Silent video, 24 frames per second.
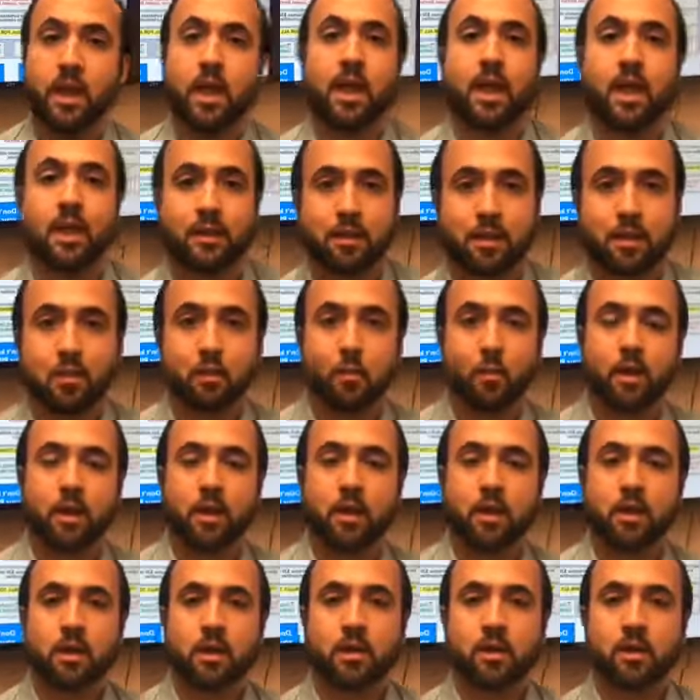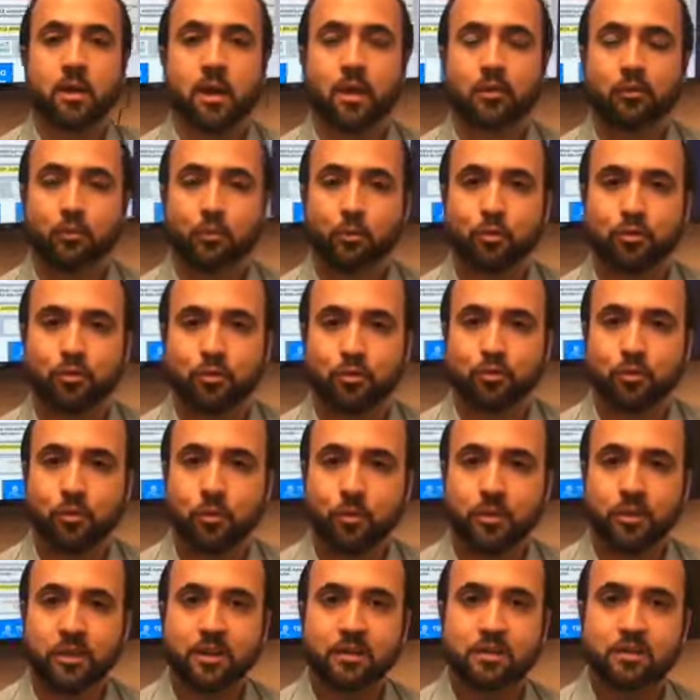And the way escrow is
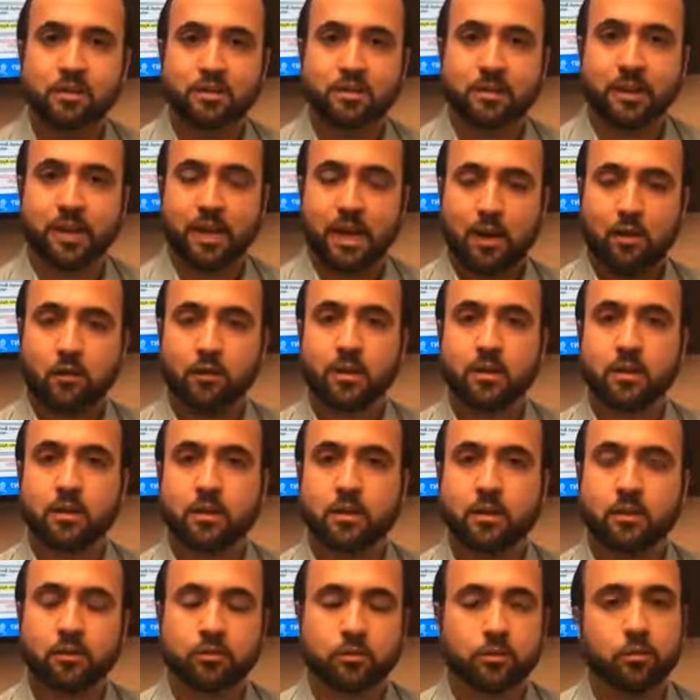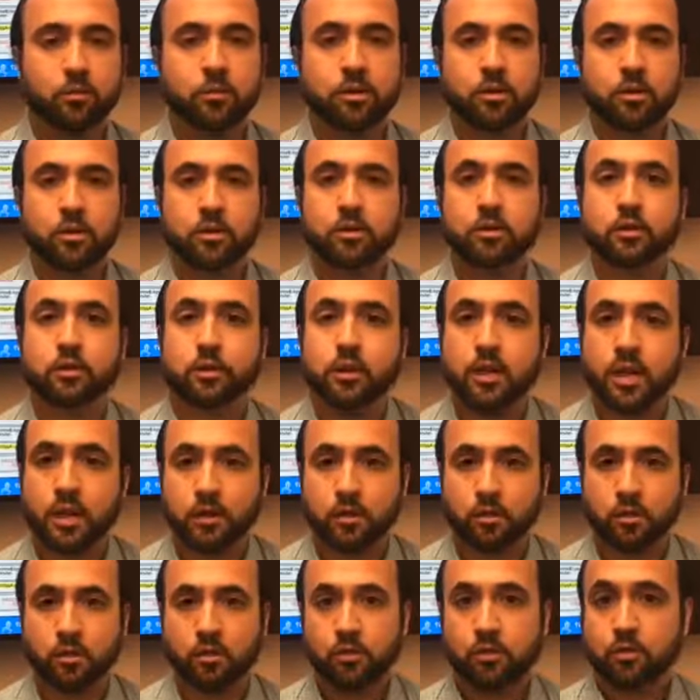determined is that the county, excuse me, your, your
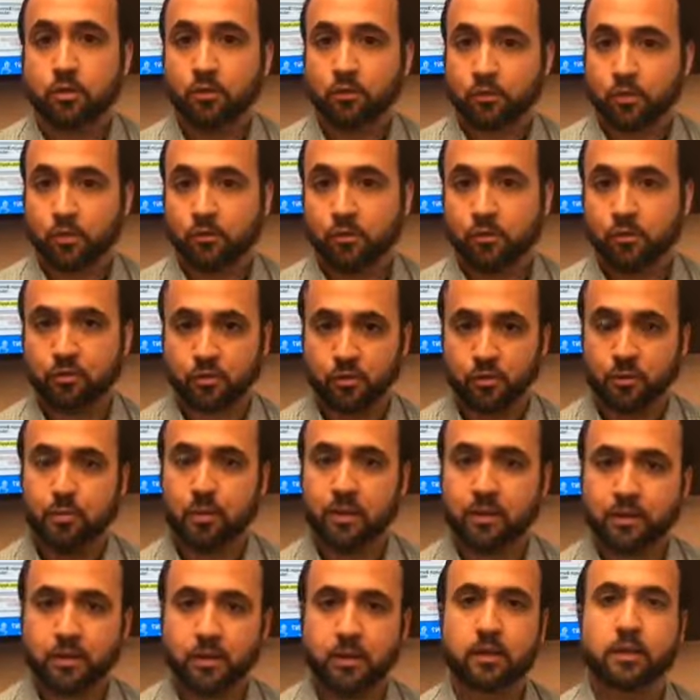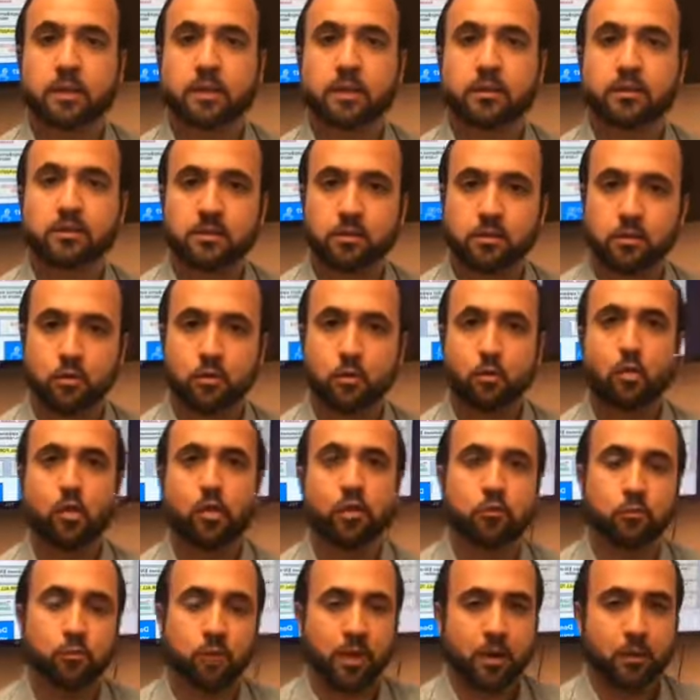lender, your servicer, the bank that collects your
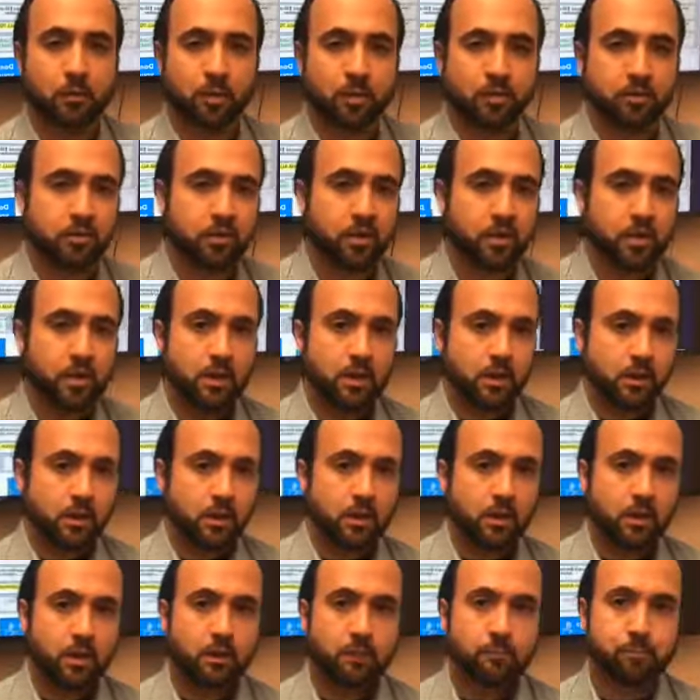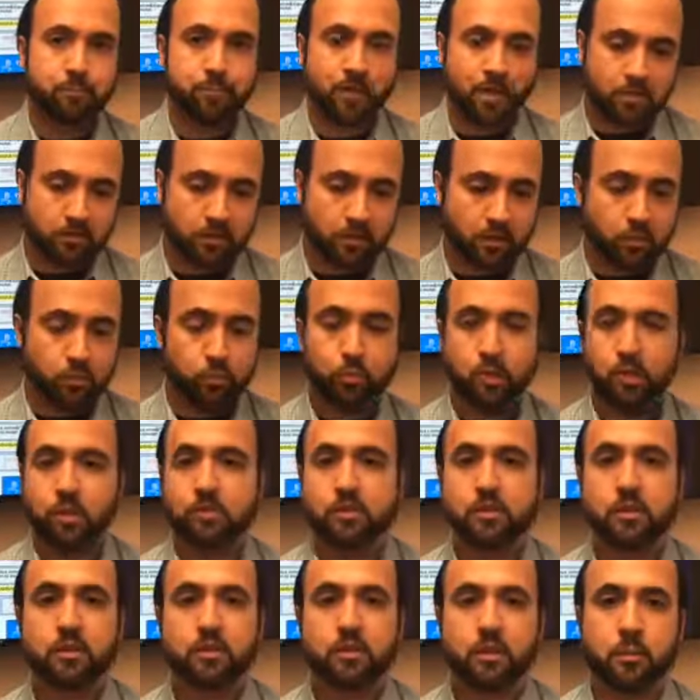mortgage payments, um, takes
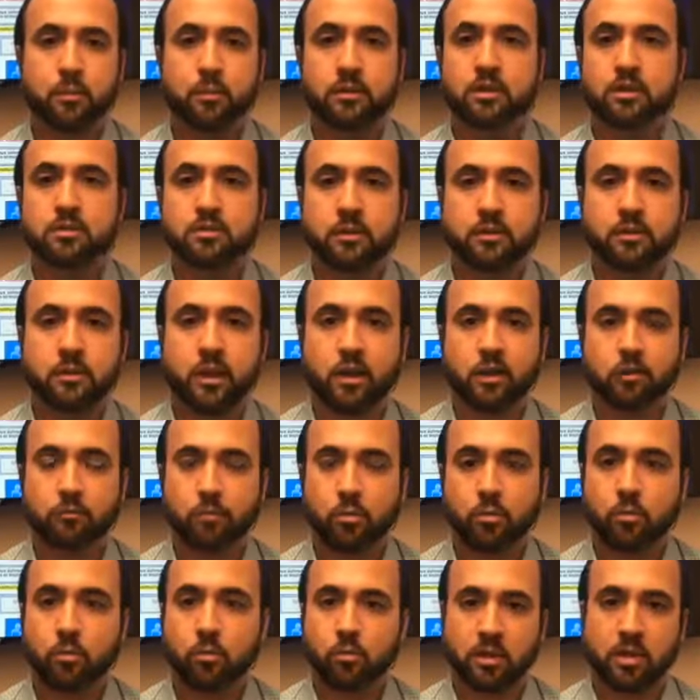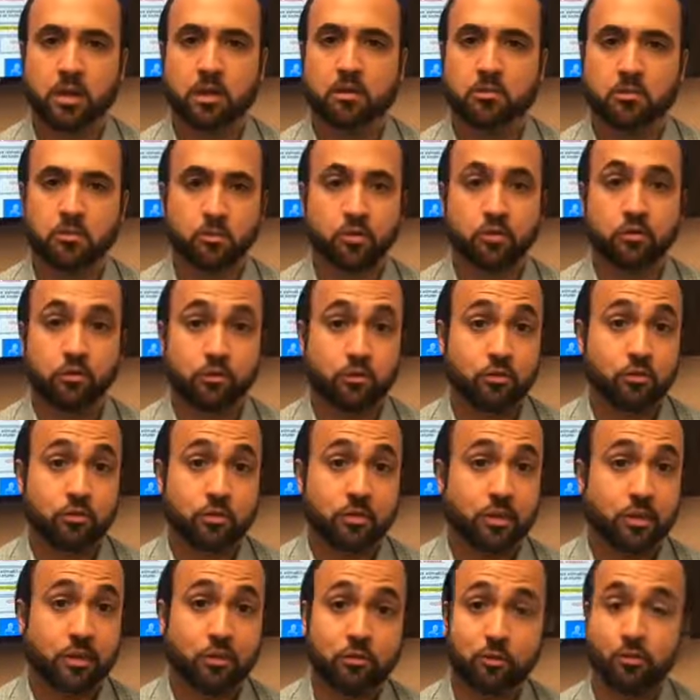whatever that they believe the tax bill will be, which
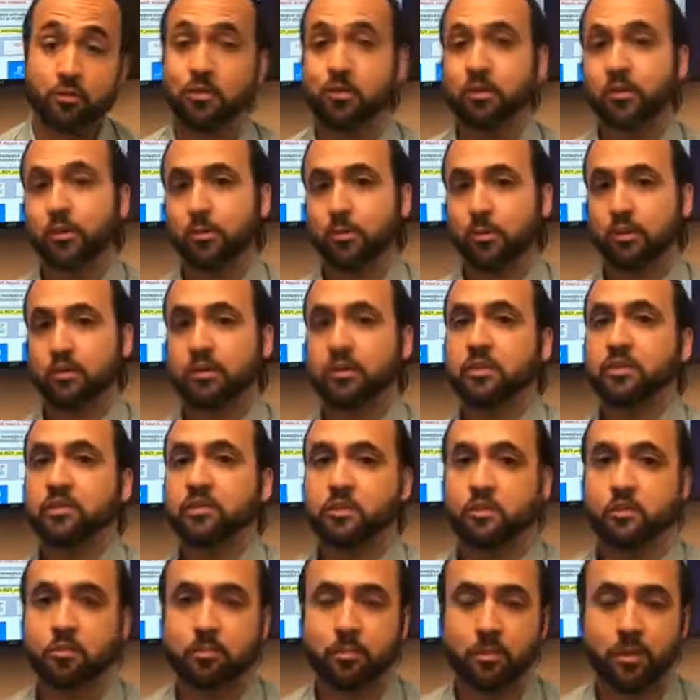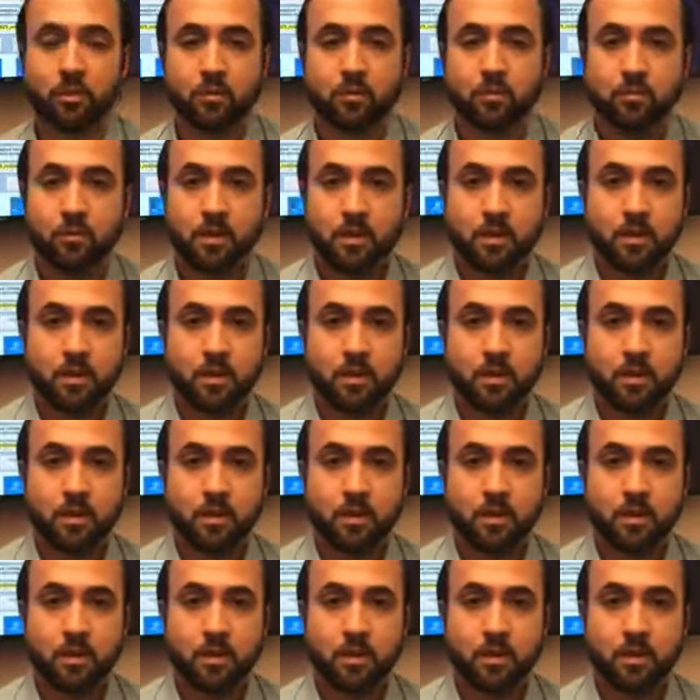usually they use the previous year's bill,